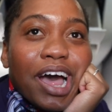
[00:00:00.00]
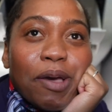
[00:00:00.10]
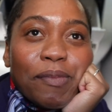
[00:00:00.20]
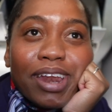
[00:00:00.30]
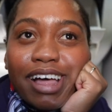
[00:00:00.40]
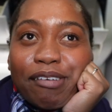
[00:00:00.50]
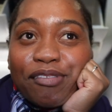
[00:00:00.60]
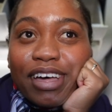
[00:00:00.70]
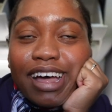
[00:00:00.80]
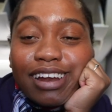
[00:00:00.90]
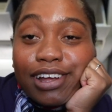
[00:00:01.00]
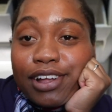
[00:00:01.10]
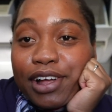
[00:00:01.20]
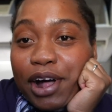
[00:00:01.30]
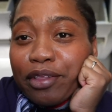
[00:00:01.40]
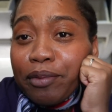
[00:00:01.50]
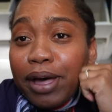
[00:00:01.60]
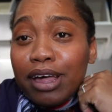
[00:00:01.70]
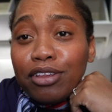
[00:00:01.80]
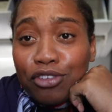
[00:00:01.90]
I'm in Havana. All the
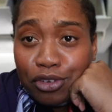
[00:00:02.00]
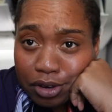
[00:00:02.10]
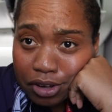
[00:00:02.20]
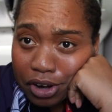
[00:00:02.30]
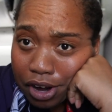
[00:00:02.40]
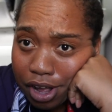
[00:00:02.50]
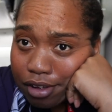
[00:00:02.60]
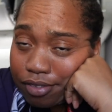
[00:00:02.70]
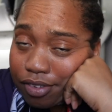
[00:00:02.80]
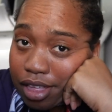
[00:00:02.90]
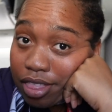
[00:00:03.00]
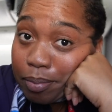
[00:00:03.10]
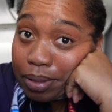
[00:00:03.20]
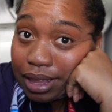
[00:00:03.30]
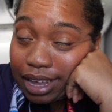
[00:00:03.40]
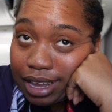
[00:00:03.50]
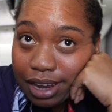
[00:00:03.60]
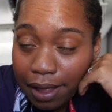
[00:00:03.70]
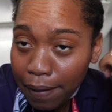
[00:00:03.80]
passengers are off the plane.